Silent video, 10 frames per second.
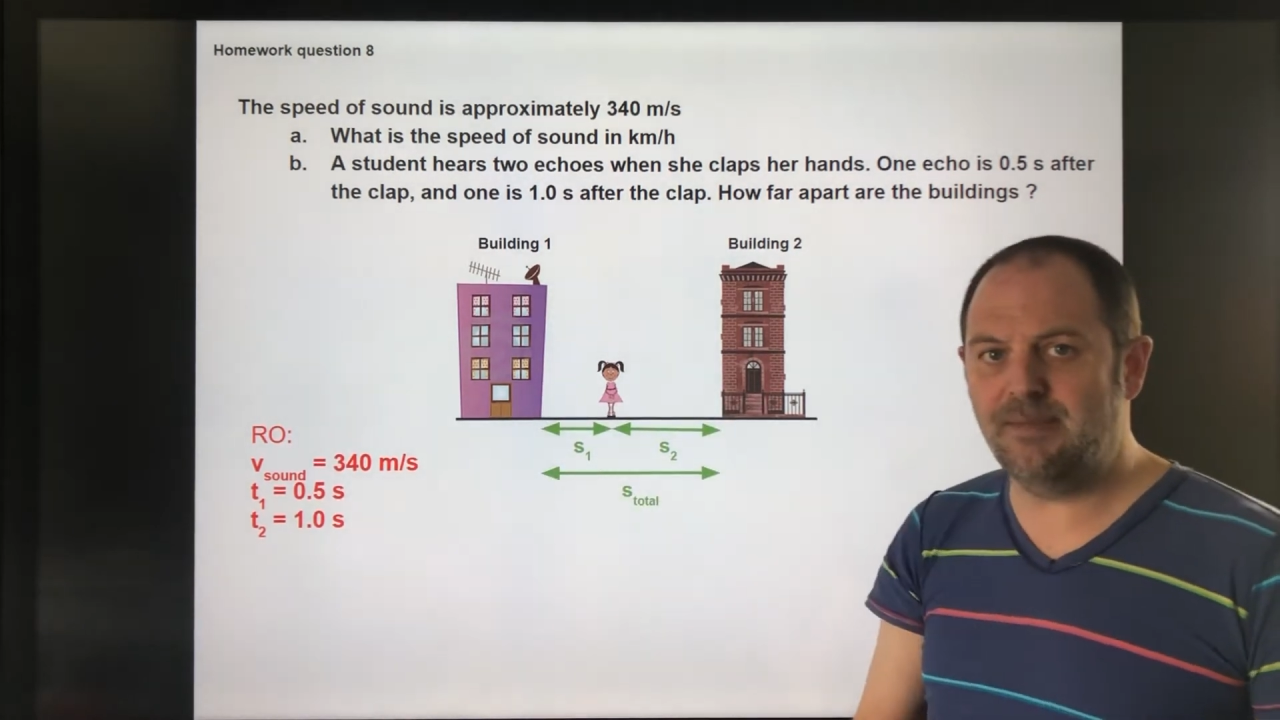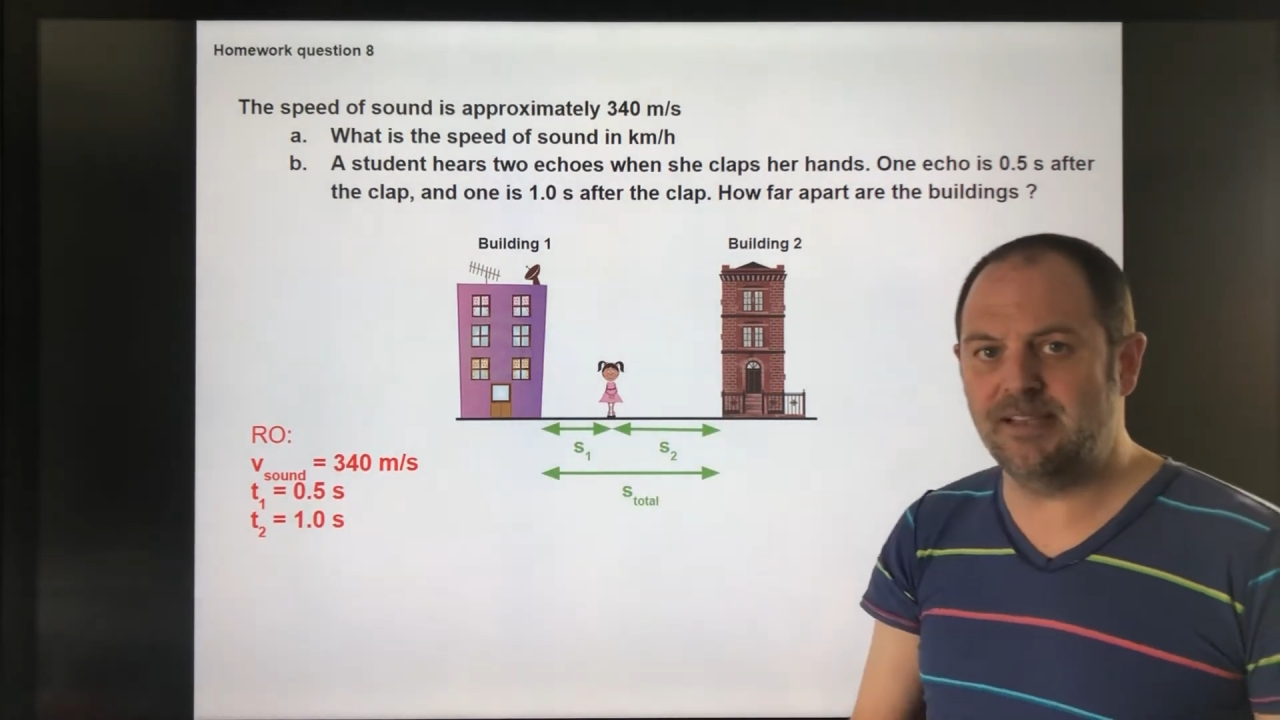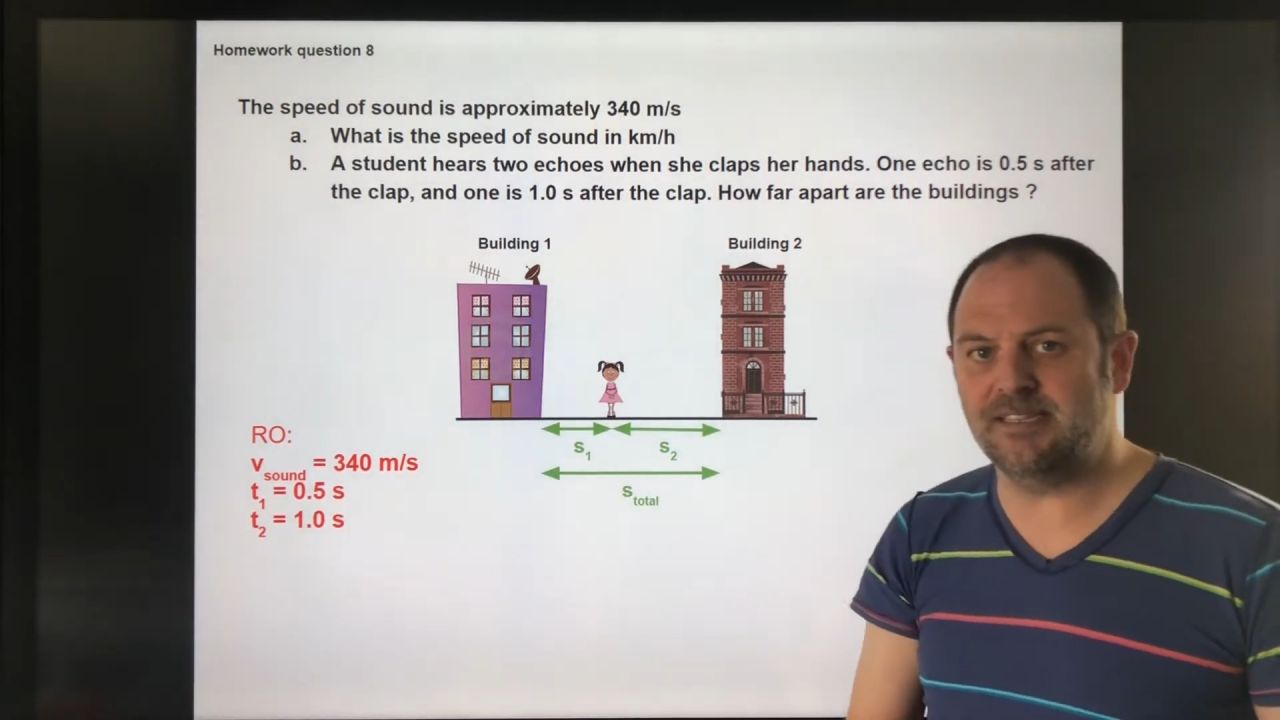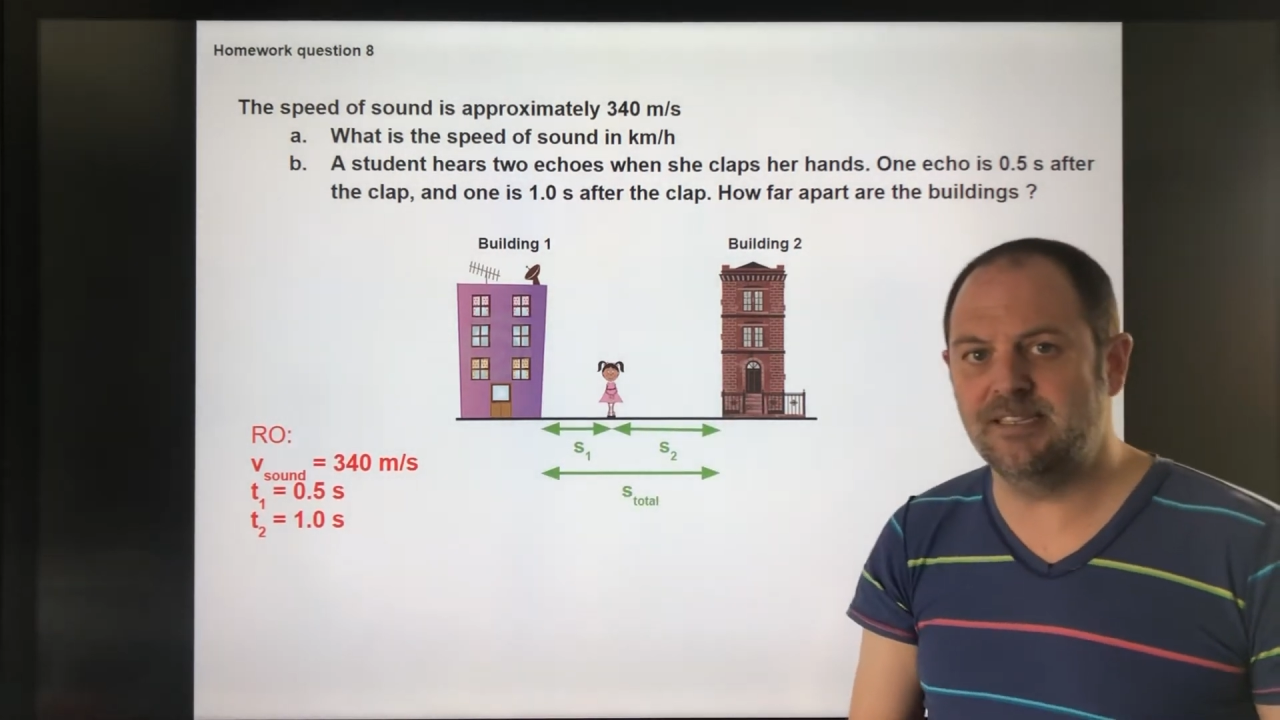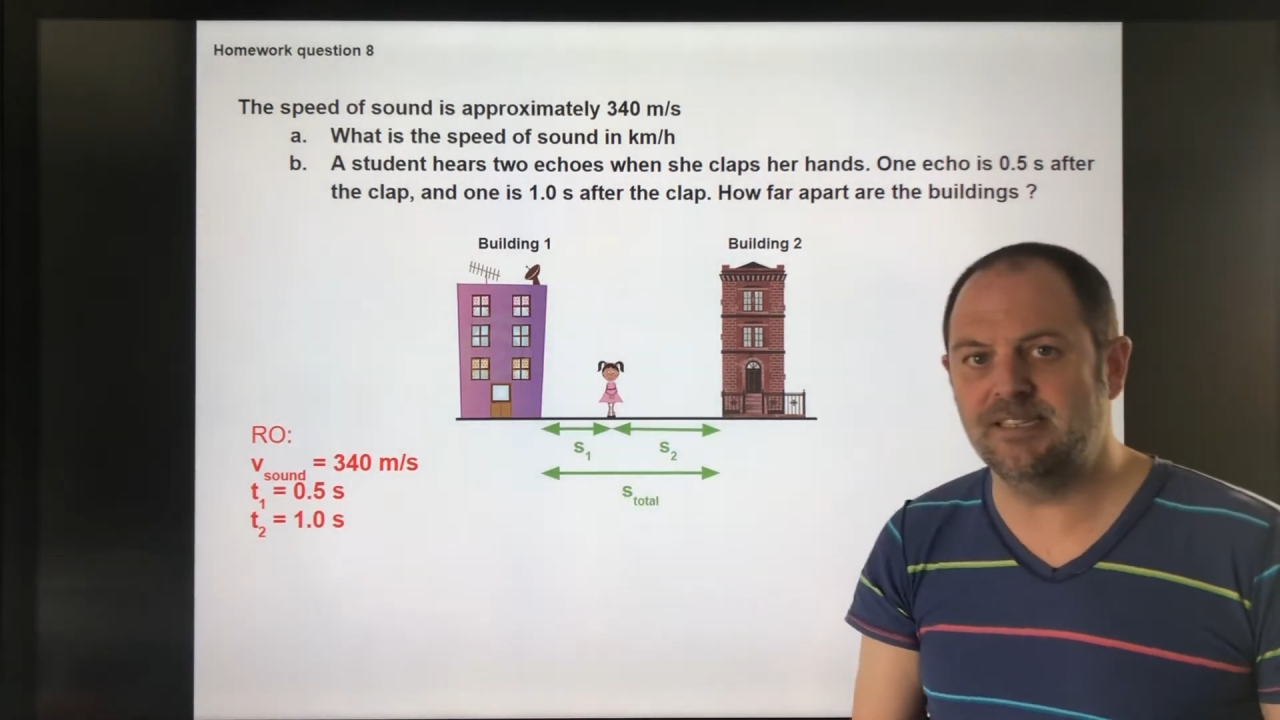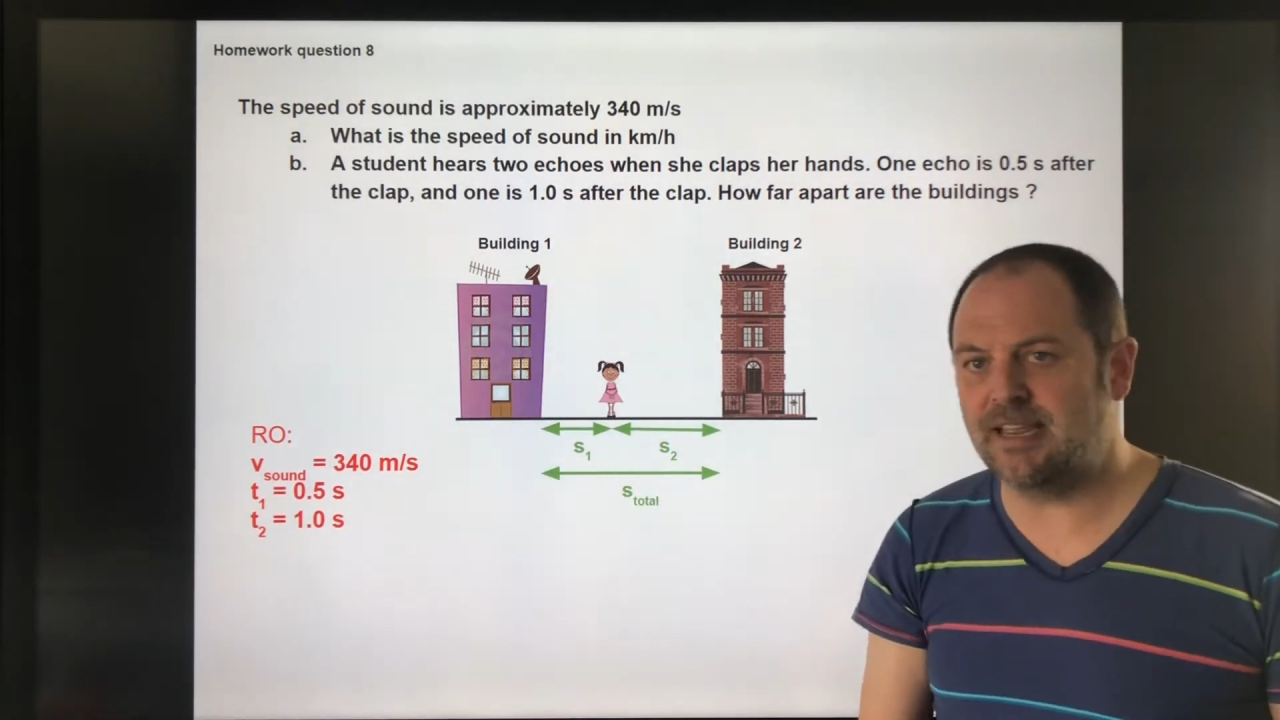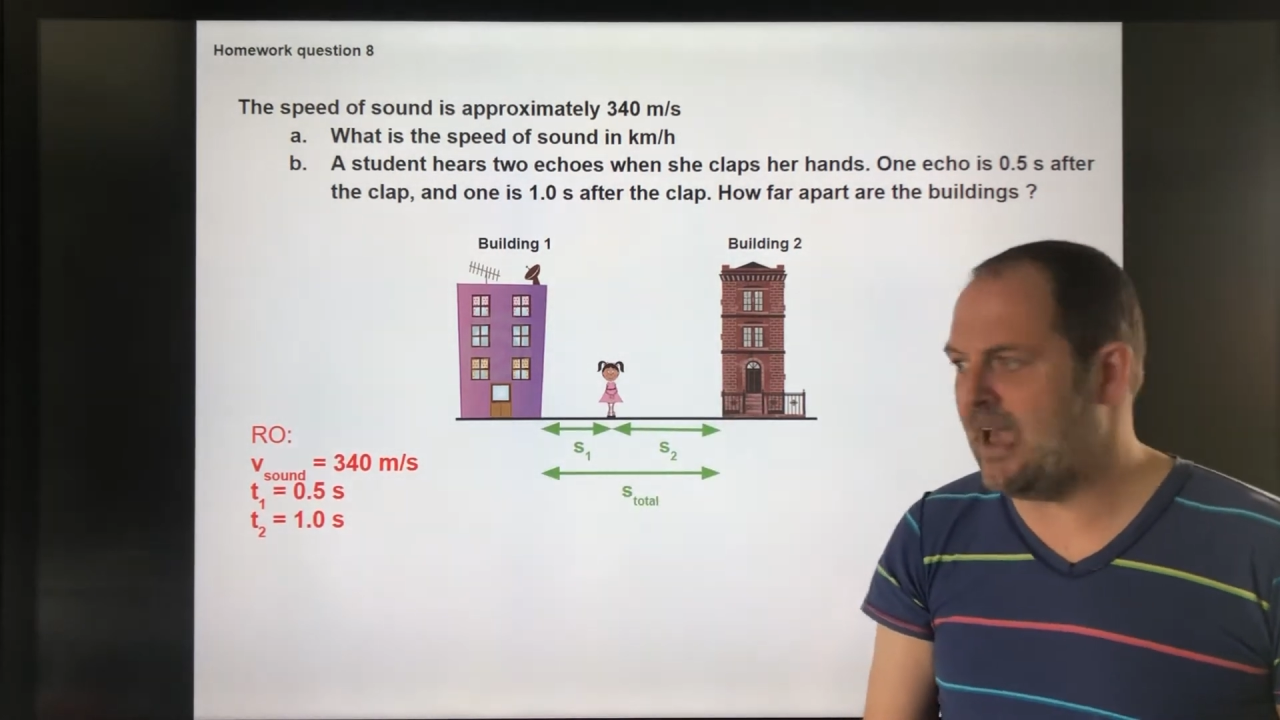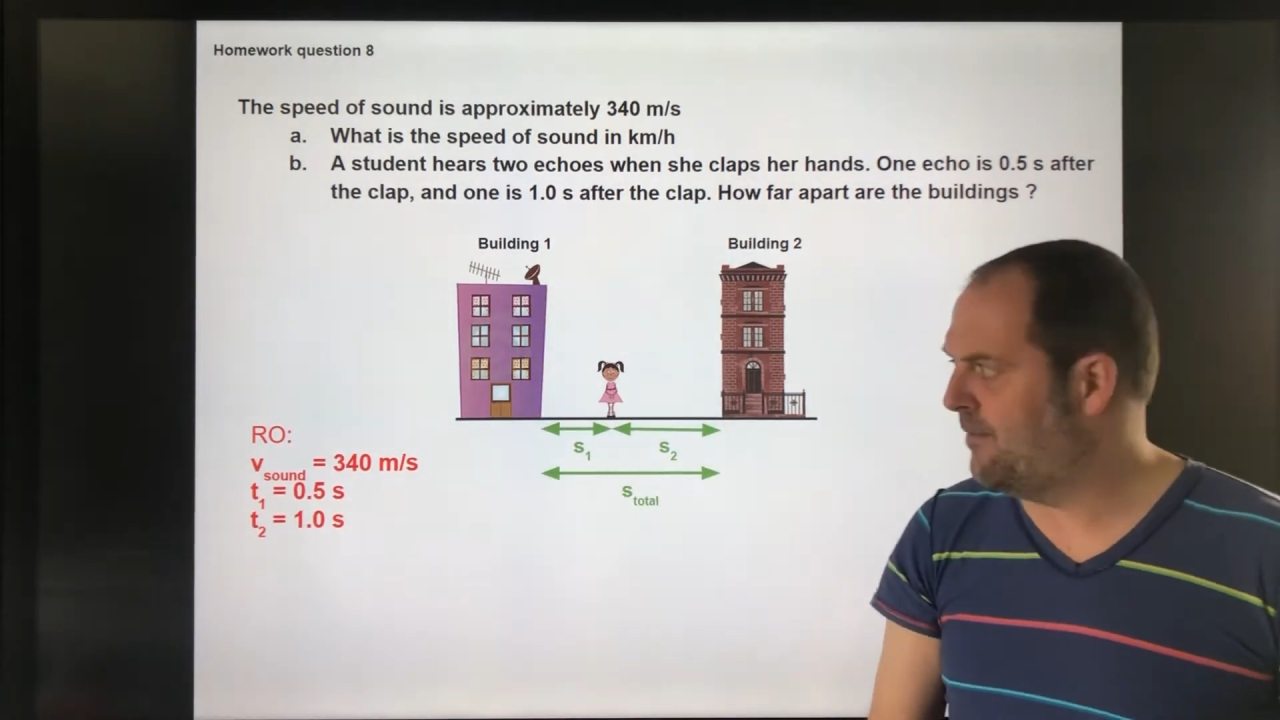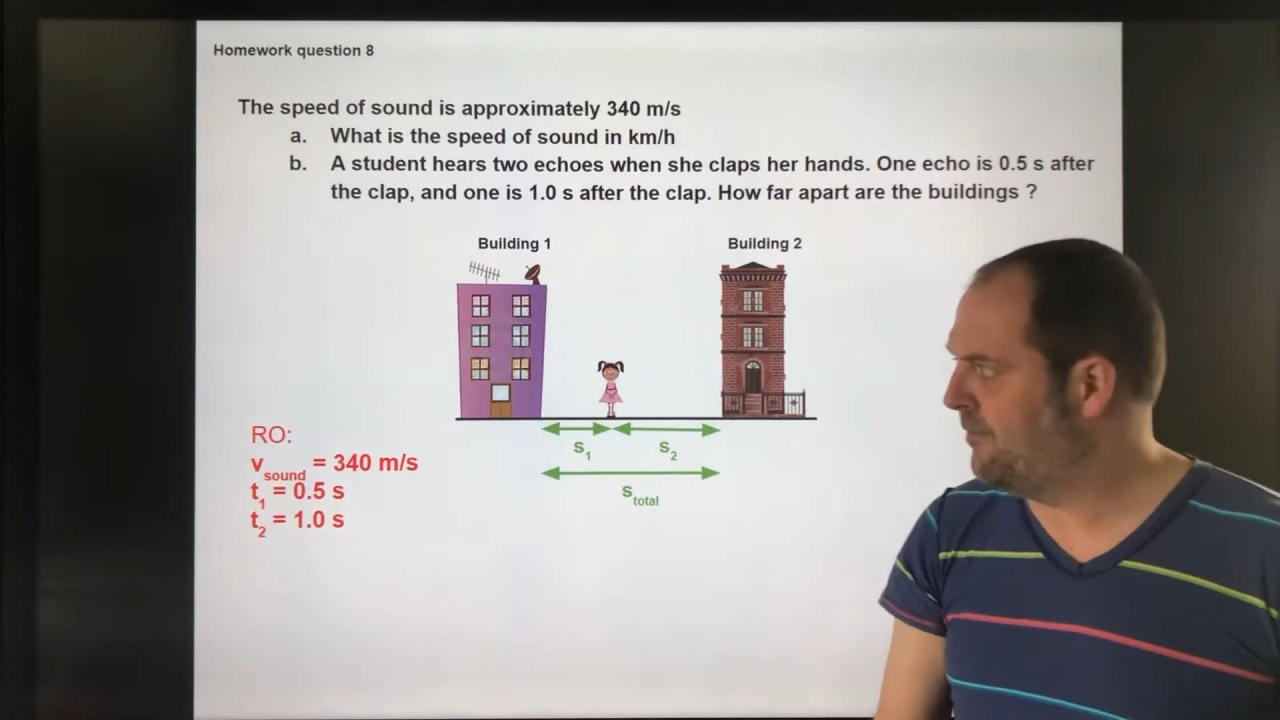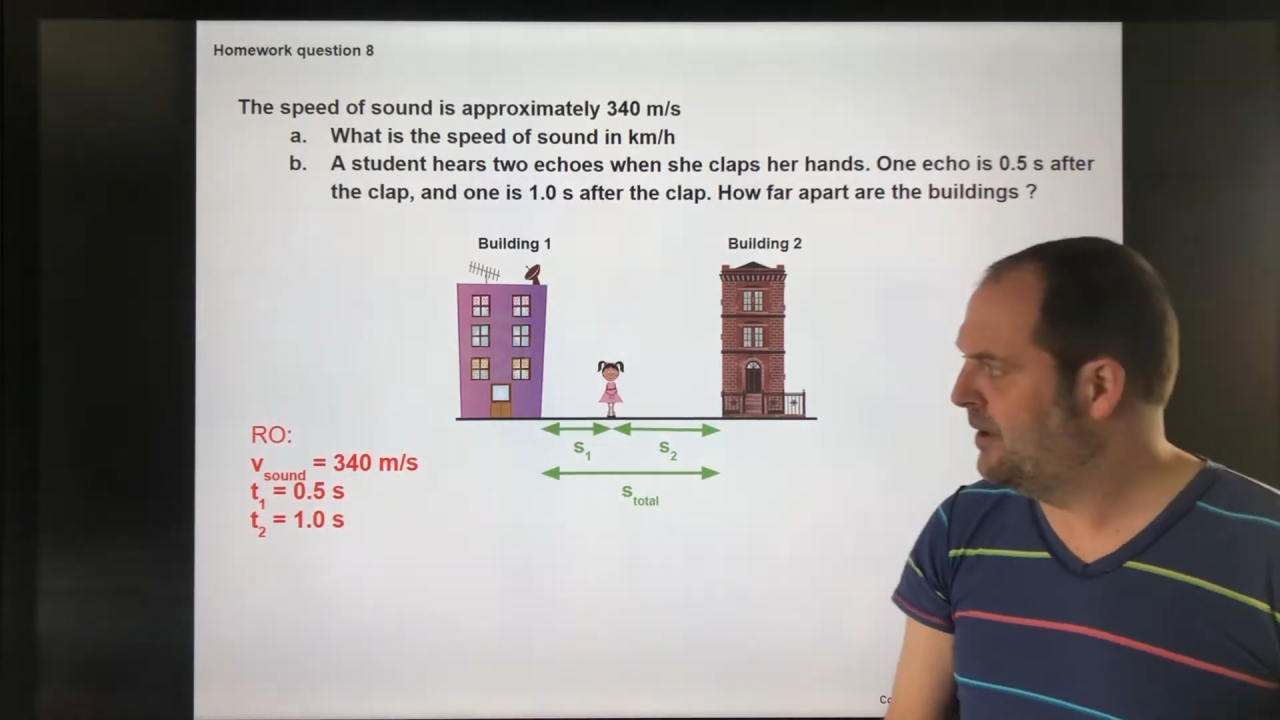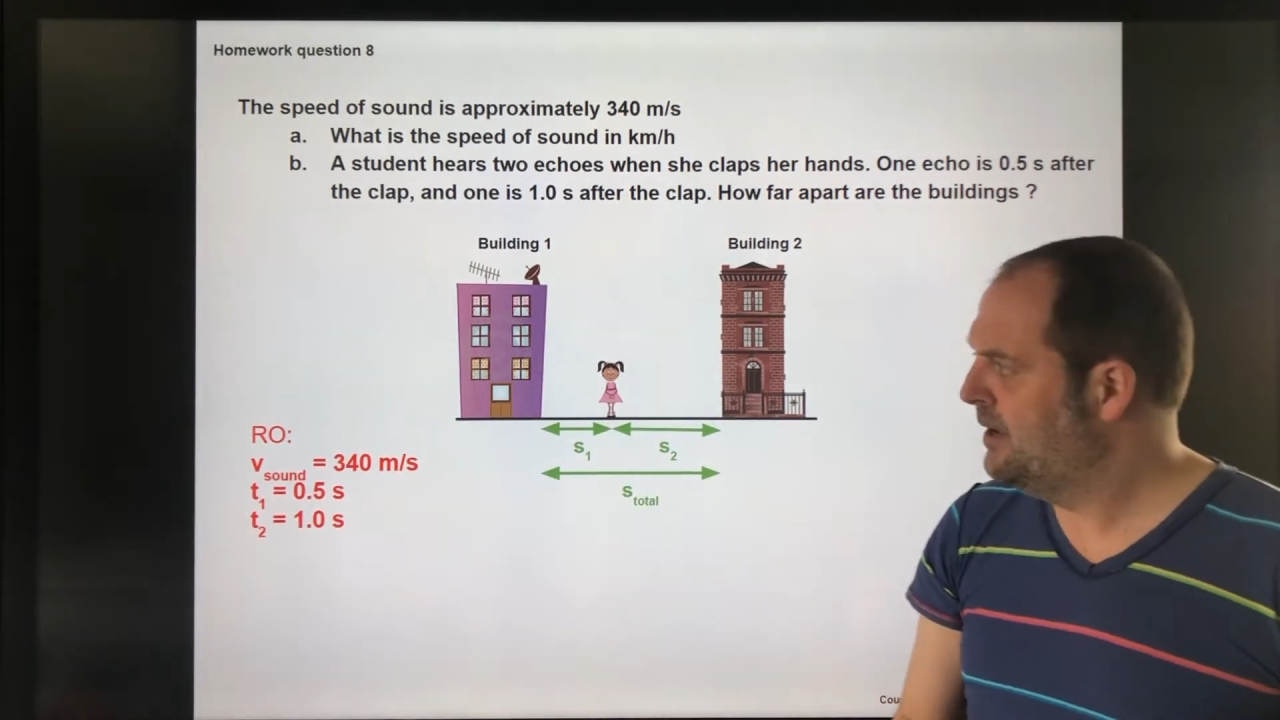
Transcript: distance again.